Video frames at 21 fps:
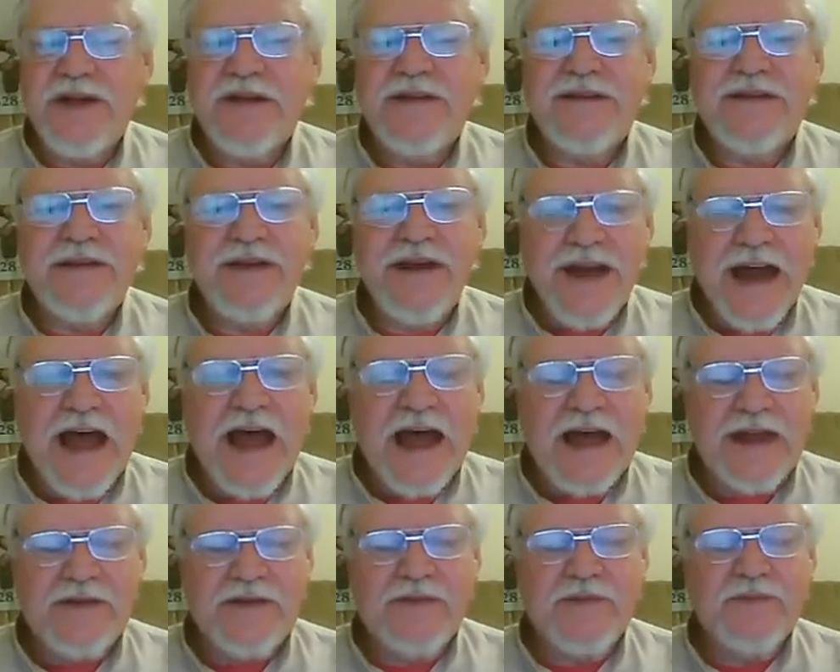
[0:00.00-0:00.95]
is
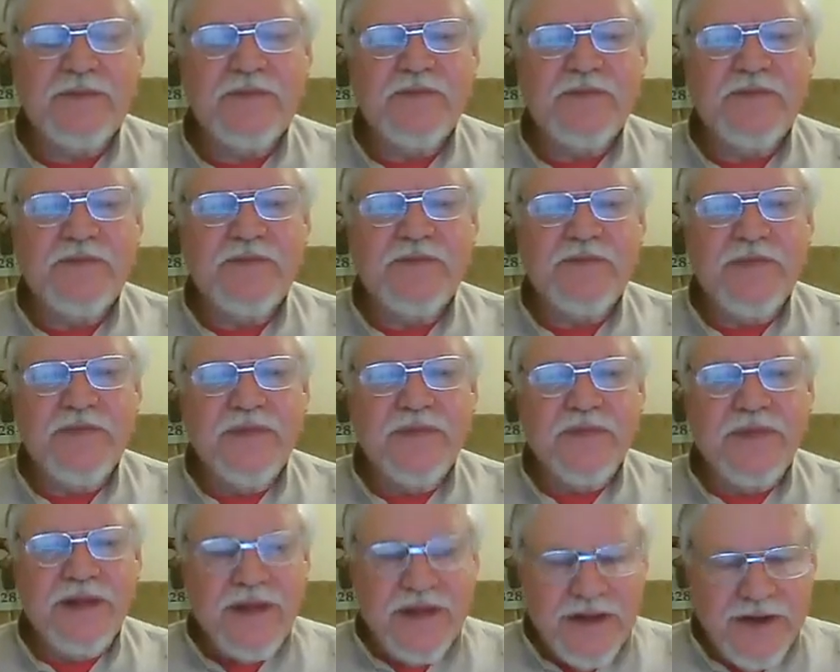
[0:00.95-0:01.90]
not
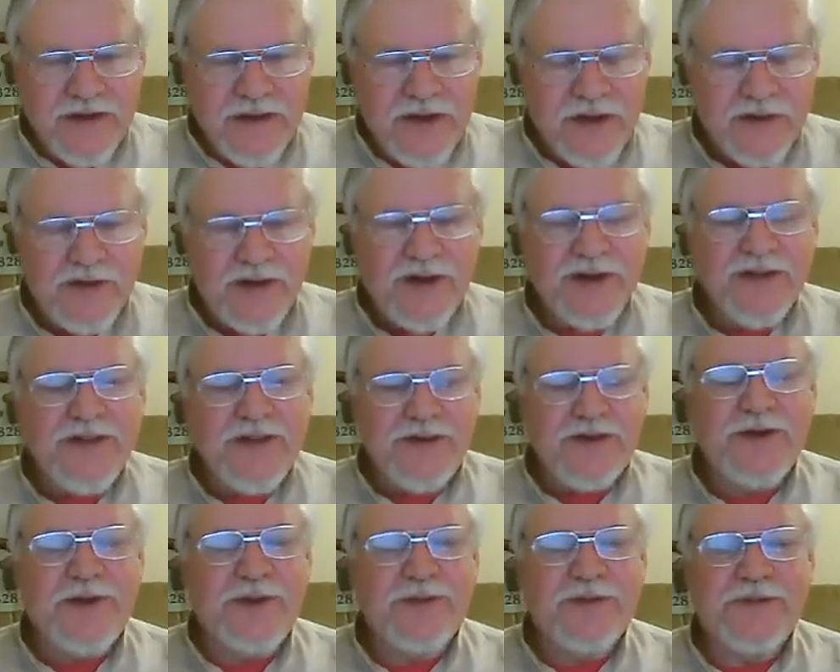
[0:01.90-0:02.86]
touching the
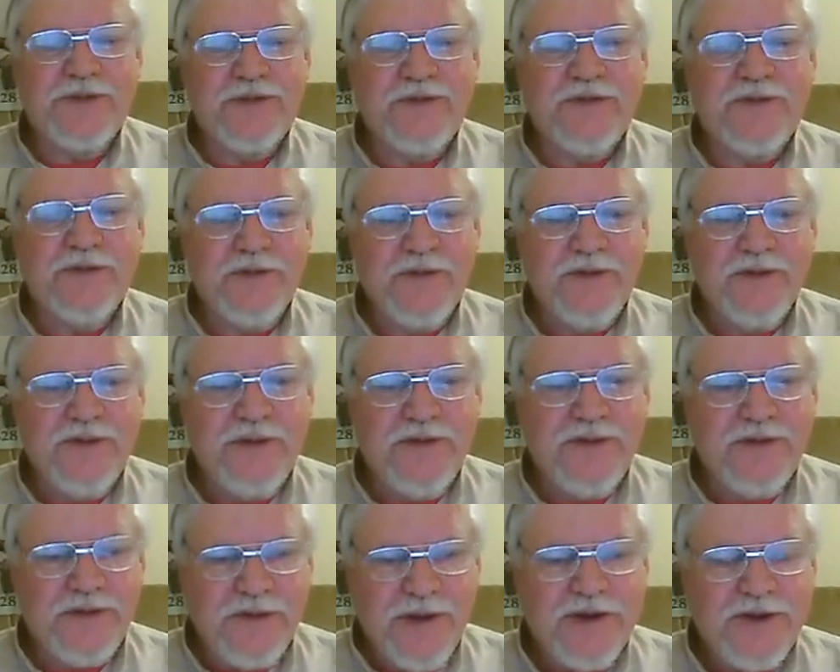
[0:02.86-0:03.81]
toes,
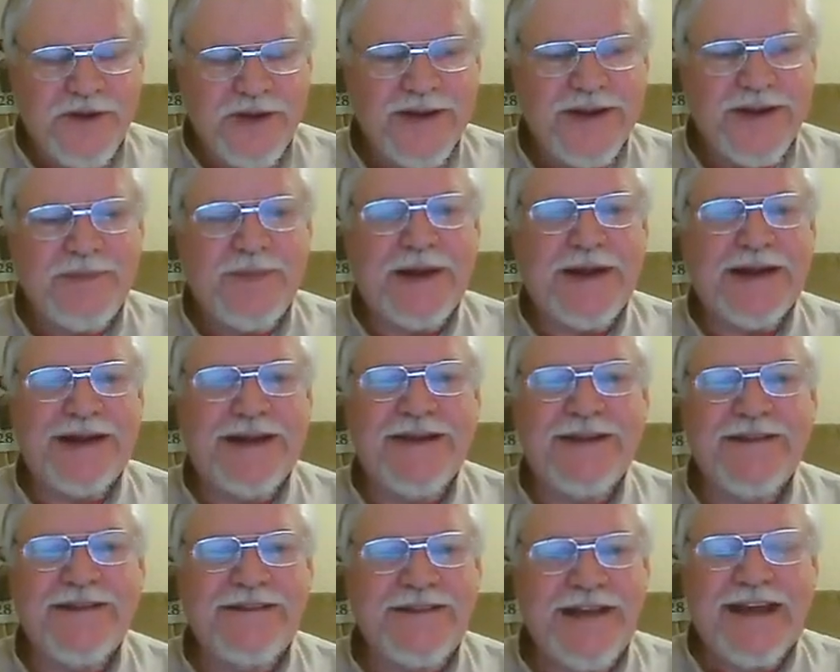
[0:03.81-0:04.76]
stretching the body.
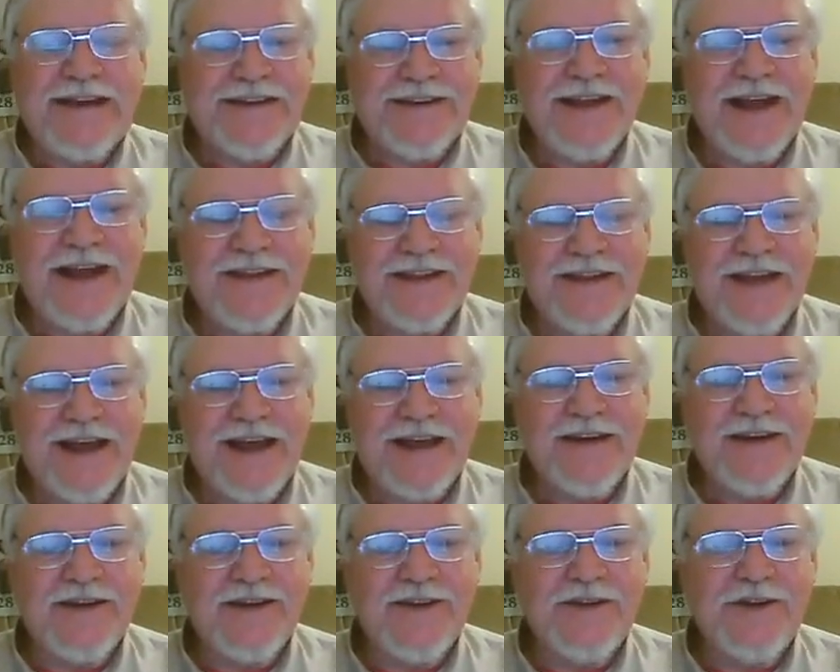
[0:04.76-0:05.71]
That's not
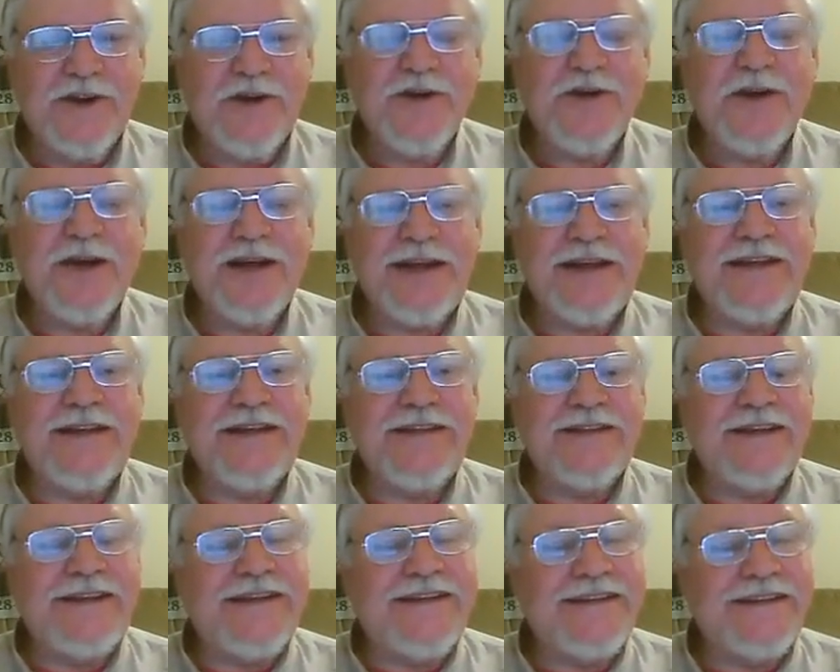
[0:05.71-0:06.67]
that. Yoga is
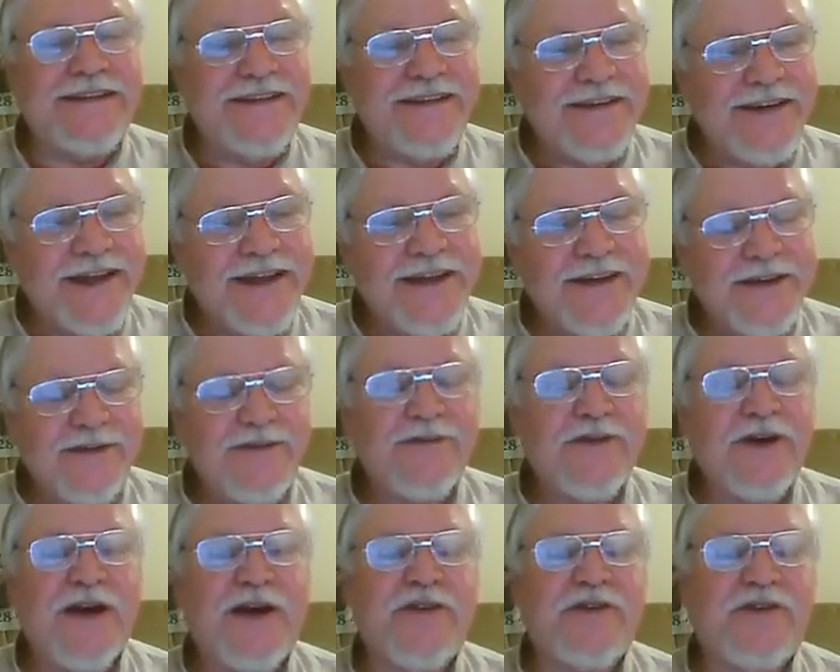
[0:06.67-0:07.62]
a state of
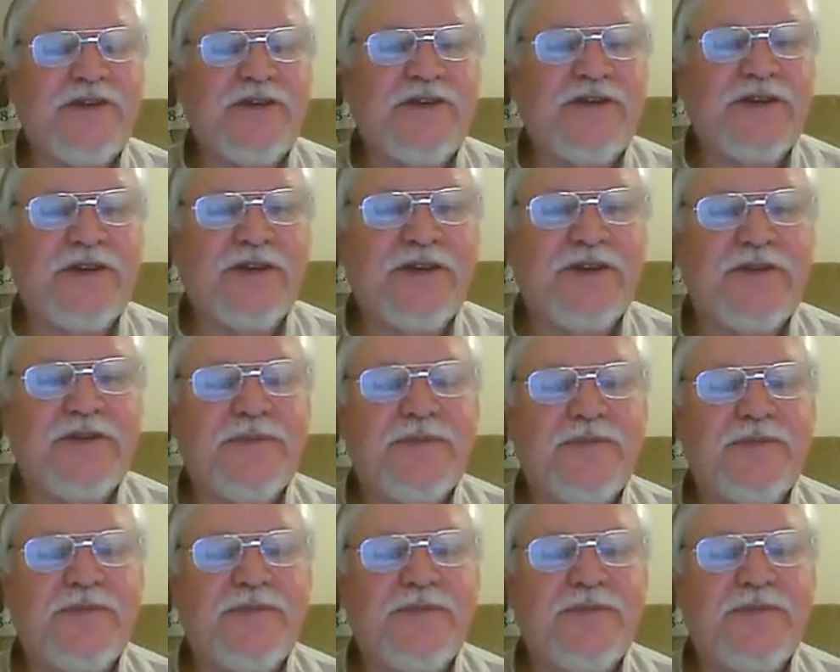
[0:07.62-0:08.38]
consciousness.